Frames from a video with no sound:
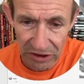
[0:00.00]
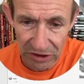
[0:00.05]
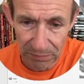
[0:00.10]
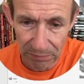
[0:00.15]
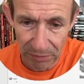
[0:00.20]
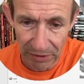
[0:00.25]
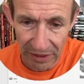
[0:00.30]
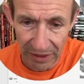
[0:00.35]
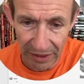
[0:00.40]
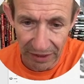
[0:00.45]

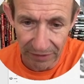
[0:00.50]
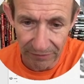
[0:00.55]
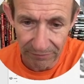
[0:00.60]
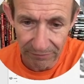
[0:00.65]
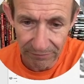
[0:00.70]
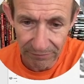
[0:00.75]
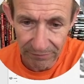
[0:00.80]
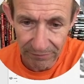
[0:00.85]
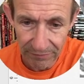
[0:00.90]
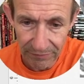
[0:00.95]
split,
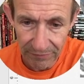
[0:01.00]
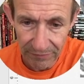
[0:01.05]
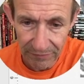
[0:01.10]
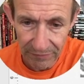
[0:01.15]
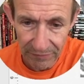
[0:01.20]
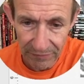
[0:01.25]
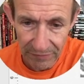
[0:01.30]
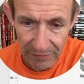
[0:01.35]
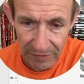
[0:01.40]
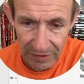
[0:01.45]

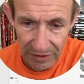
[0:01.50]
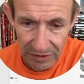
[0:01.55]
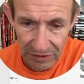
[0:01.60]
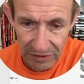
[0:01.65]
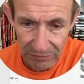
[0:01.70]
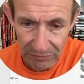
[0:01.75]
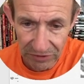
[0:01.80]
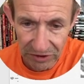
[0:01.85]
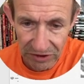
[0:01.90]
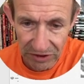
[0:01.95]

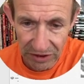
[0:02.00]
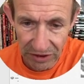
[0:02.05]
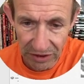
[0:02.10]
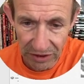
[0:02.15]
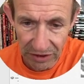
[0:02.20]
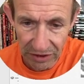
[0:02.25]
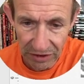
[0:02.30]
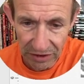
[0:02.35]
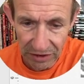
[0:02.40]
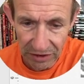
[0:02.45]
I'm just going
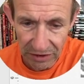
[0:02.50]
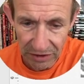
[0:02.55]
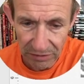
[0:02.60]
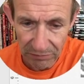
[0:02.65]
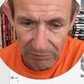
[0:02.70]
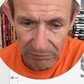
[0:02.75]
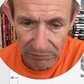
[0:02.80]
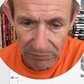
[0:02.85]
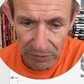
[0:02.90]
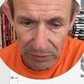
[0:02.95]
to
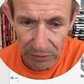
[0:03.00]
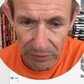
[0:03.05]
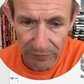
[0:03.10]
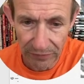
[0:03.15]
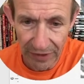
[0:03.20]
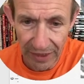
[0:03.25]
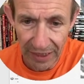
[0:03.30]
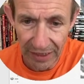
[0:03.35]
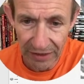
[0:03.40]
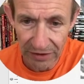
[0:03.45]
move
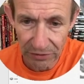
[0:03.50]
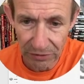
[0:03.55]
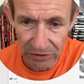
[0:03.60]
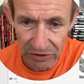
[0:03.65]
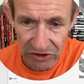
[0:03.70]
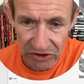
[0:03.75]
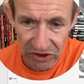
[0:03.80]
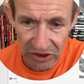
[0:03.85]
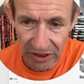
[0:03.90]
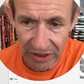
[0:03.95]
that, and you can
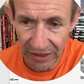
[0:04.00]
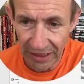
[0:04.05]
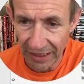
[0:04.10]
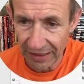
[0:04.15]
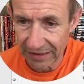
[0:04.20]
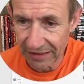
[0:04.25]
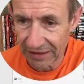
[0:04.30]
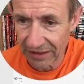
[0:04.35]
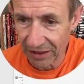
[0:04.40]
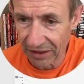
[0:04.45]
see that
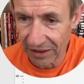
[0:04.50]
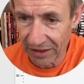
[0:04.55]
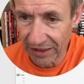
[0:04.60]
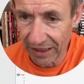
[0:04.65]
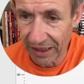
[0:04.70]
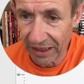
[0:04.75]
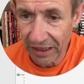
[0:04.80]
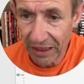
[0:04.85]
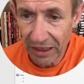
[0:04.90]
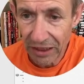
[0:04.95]
design
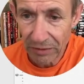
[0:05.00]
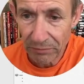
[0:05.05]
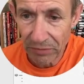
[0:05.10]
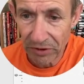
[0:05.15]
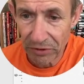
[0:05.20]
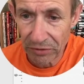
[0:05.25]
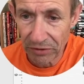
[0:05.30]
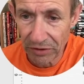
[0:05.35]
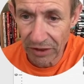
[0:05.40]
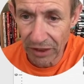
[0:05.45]
there. But
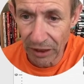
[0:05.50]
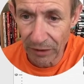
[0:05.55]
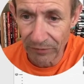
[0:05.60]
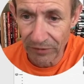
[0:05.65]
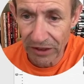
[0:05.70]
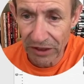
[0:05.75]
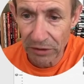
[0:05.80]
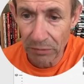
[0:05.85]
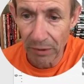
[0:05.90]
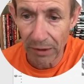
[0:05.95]
you can go for
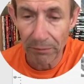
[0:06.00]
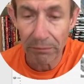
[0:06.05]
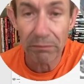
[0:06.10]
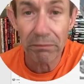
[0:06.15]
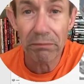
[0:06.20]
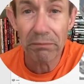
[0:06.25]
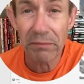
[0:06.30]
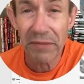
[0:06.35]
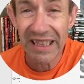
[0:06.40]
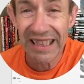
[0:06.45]
this one,
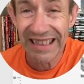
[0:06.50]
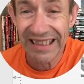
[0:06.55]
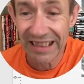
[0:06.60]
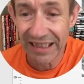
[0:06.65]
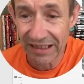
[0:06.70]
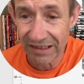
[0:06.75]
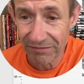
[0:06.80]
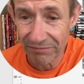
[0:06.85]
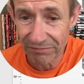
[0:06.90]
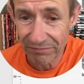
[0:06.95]

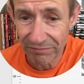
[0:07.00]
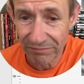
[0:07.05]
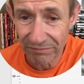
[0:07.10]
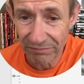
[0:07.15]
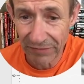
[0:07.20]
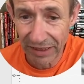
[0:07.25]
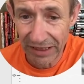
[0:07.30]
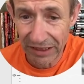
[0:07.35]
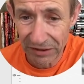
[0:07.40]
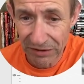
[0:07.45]
median.
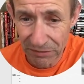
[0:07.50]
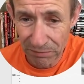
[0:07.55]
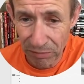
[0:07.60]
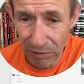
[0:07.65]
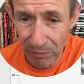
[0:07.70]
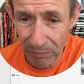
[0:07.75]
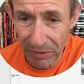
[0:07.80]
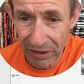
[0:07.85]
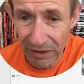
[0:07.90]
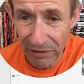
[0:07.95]
Median
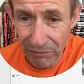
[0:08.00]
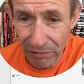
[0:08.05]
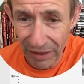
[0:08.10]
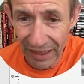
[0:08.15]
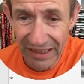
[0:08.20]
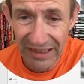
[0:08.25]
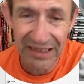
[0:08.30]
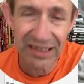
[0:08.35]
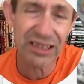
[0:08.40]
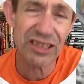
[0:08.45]
probably
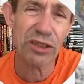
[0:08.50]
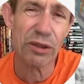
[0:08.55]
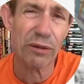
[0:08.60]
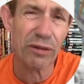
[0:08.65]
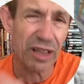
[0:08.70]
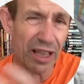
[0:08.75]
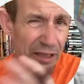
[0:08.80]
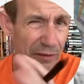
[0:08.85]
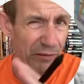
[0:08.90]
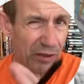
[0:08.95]
creates a sort of
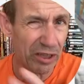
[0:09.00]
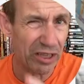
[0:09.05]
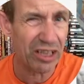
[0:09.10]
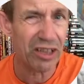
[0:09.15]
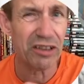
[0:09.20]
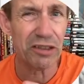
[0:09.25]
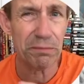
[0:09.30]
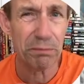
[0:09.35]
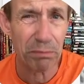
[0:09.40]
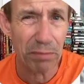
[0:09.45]
like a very
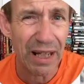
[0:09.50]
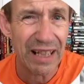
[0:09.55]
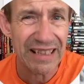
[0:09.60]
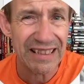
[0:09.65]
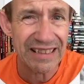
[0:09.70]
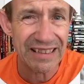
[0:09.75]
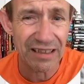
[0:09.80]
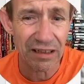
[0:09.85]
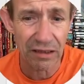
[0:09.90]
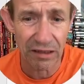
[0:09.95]
nice
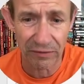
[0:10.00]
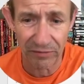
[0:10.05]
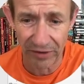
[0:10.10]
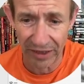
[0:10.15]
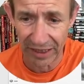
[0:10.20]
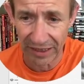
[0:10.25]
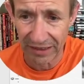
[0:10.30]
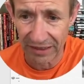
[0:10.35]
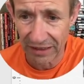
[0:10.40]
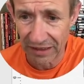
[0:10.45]
painter
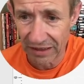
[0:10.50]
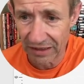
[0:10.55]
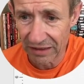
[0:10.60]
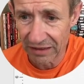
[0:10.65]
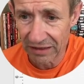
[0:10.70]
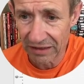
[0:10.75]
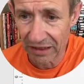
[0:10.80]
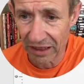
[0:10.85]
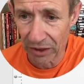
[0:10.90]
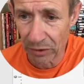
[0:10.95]
effect.
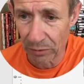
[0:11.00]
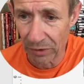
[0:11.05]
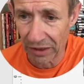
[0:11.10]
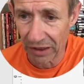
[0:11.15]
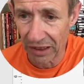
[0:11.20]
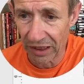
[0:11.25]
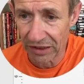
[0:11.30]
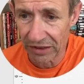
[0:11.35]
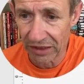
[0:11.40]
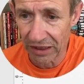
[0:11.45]
And I quite
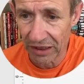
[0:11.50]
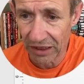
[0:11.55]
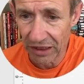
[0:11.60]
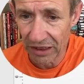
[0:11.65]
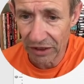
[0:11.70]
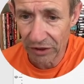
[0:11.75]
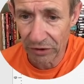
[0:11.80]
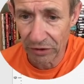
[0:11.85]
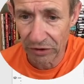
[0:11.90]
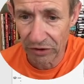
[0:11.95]
like to,
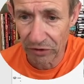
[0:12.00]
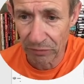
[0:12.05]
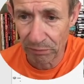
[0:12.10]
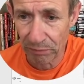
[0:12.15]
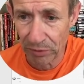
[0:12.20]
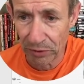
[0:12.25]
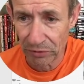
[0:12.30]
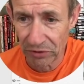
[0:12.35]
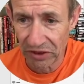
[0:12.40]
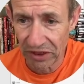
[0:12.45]
you can just
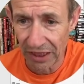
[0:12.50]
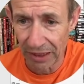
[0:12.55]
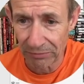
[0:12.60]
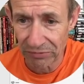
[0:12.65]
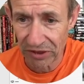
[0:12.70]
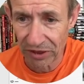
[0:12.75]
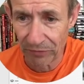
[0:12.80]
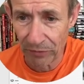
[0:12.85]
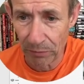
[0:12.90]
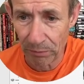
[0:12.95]
boost it up.
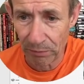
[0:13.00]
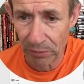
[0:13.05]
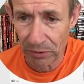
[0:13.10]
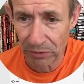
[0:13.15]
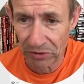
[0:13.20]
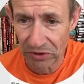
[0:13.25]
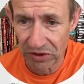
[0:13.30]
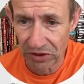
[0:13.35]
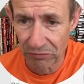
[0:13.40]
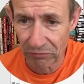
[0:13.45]
So if you
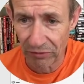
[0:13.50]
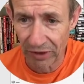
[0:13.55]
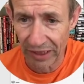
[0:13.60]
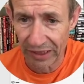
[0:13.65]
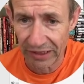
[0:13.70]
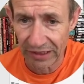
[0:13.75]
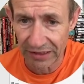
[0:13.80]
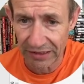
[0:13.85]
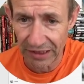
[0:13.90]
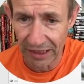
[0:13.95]
boost the
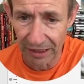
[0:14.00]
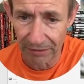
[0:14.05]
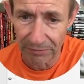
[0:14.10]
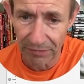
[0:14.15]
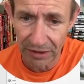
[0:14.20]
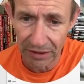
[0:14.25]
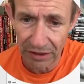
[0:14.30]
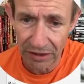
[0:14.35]
radius up,